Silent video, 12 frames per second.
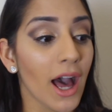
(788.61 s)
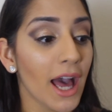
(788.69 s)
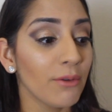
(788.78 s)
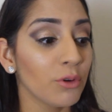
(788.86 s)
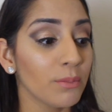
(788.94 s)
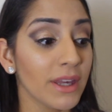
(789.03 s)

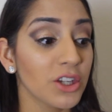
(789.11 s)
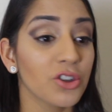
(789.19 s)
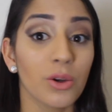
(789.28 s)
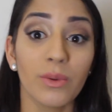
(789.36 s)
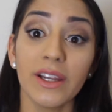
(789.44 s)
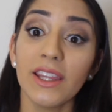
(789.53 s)
I will make
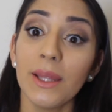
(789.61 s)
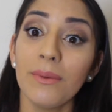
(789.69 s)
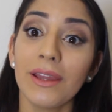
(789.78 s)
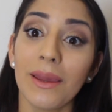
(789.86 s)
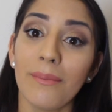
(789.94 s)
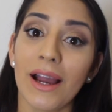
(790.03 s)
sure to read them
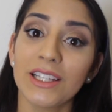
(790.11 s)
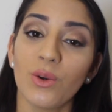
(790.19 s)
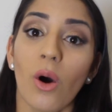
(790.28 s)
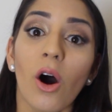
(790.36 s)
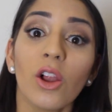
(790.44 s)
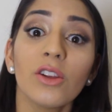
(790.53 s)
and get back
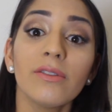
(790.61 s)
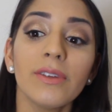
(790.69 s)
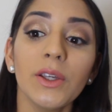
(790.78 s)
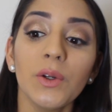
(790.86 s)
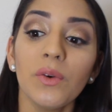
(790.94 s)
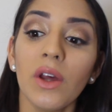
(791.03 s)
to all of
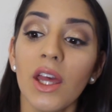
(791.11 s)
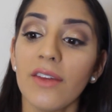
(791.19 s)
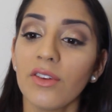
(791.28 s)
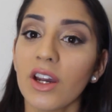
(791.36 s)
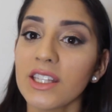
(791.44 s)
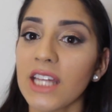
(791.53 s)
you.
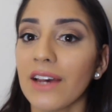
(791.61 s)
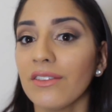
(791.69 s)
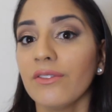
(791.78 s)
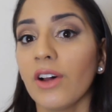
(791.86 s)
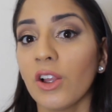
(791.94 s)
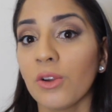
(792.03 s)
If you guys
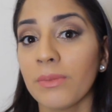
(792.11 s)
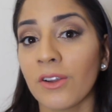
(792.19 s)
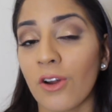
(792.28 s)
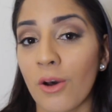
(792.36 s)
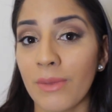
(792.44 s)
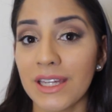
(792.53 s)
haven't followed me
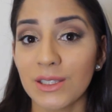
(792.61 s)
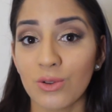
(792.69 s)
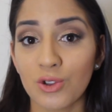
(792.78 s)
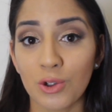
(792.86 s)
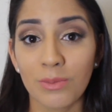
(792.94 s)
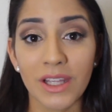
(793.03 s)
on all my
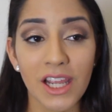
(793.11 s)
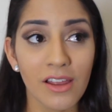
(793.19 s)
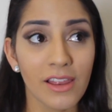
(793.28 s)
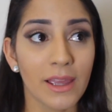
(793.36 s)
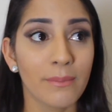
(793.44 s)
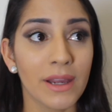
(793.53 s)
social
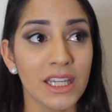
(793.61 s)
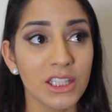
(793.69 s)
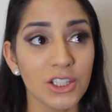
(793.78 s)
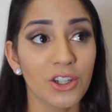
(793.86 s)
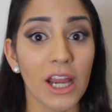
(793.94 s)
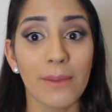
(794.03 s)
media, like my
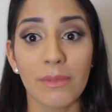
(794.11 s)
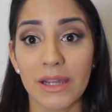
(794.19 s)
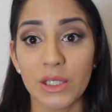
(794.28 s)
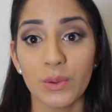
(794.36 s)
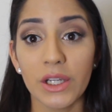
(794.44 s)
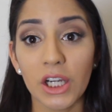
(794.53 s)
Instagram and
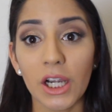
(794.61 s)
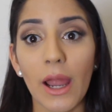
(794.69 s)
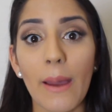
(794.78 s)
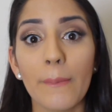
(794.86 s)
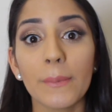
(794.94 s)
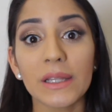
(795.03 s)
my Twitter,
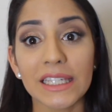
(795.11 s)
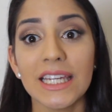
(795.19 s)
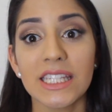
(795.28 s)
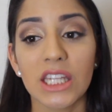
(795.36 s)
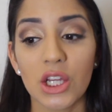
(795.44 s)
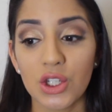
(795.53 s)

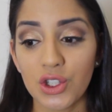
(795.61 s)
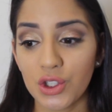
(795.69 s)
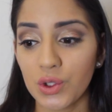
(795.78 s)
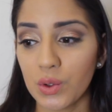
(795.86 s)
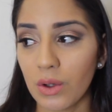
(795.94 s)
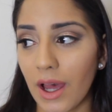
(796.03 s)
please
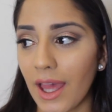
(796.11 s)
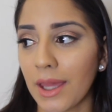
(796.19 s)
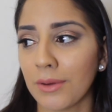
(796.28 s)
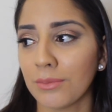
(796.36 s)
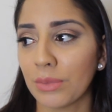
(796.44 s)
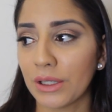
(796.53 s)
do. I
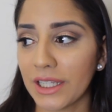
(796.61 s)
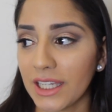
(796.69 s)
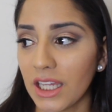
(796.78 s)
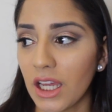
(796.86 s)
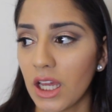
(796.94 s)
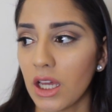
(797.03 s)
am
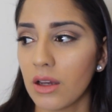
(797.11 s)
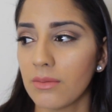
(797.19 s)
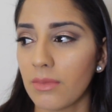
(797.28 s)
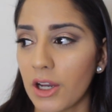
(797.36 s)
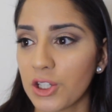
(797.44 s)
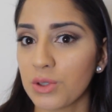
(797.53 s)
pretty
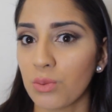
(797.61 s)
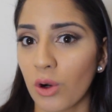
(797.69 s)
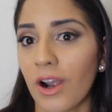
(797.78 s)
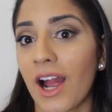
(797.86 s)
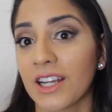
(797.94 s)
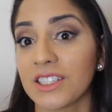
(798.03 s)
much
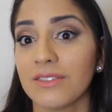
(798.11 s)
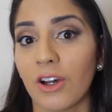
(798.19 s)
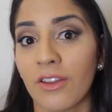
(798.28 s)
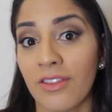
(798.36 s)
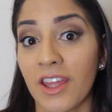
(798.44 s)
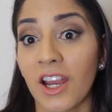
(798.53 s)
more active
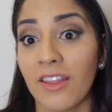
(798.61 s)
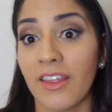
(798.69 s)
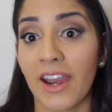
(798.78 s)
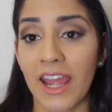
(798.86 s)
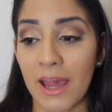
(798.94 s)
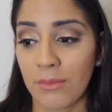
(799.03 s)
on there
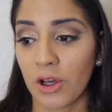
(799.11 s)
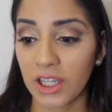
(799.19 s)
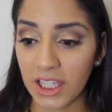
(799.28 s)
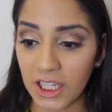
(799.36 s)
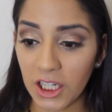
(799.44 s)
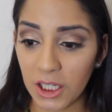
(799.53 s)
than I am on
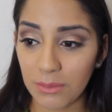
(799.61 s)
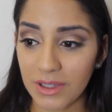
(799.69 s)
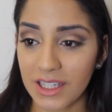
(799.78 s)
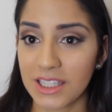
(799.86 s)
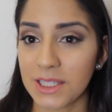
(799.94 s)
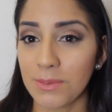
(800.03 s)
here
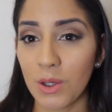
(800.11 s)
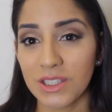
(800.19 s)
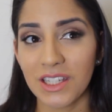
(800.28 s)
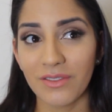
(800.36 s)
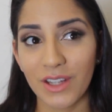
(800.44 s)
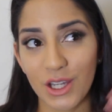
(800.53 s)
because
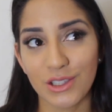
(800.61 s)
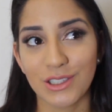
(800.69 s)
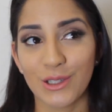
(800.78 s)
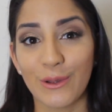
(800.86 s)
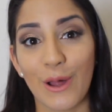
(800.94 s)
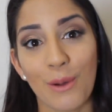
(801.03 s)
posting videos
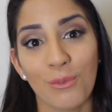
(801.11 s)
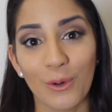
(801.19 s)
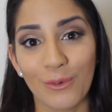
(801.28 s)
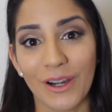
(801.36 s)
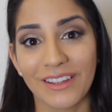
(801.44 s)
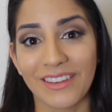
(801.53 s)
is a lot
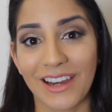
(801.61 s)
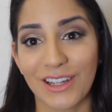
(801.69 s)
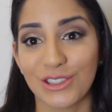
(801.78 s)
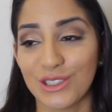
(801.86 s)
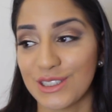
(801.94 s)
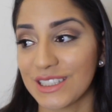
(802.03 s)
more work than
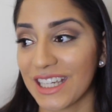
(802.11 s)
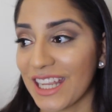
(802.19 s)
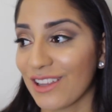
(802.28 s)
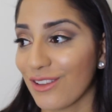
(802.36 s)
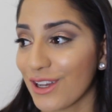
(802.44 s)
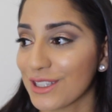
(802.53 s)
actually just
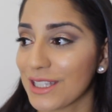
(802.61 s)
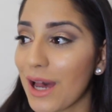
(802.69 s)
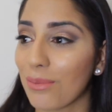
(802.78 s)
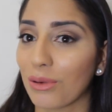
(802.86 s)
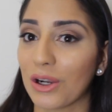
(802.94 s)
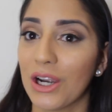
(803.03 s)
getting looks
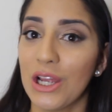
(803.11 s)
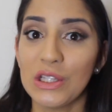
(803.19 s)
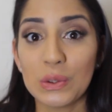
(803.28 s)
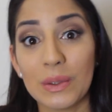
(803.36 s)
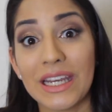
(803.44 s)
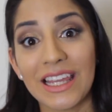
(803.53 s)
up or
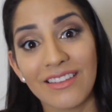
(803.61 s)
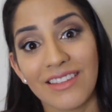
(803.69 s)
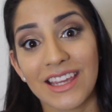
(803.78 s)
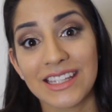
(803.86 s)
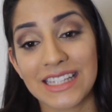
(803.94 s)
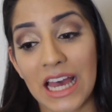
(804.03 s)
tweeting
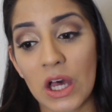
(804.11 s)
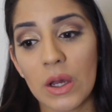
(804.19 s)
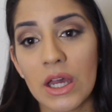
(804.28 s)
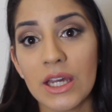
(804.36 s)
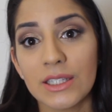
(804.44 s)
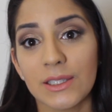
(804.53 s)
things
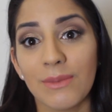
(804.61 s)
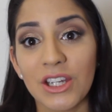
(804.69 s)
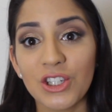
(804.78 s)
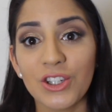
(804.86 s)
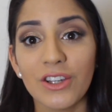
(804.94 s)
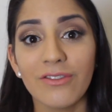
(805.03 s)
out. So
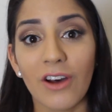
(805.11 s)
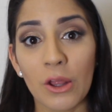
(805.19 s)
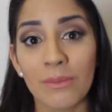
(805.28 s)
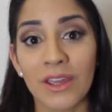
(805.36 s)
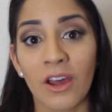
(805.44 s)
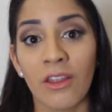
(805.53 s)
make sure you
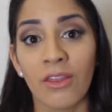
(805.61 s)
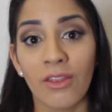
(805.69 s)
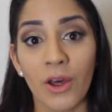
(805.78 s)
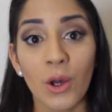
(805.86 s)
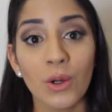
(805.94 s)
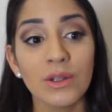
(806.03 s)
follow me on
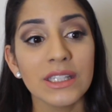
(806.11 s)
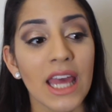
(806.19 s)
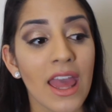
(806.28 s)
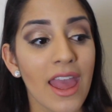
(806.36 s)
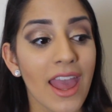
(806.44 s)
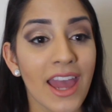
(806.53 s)
those,
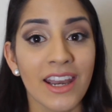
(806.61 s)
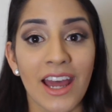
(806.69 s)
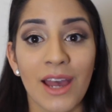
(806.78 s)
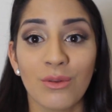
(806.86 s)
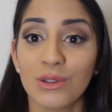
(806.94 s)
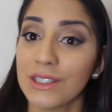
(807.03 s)
and
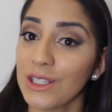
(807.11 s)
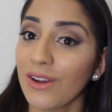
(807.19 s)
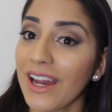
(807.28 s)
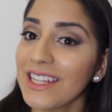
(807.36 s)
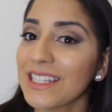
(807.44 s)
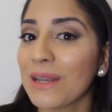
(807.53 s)
I will see you
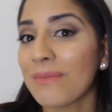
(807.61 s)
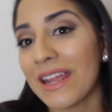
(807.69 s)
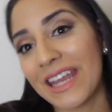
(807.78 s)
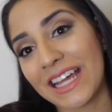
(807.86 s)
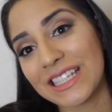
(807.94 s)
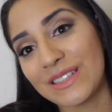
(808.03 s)
guys in my
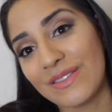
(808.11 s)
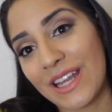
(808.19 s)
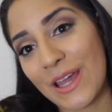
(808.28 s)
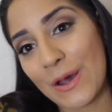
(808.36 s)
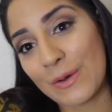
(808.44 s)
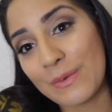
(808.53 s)
next
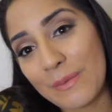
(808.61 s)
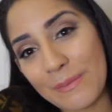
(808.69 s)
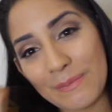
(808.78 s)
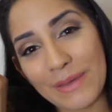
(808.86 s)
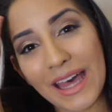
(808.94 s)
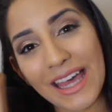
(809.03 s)
video.
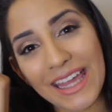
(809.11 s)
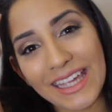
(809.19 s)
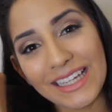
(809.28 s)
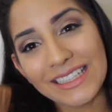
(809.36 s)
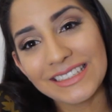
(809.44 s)
Bye!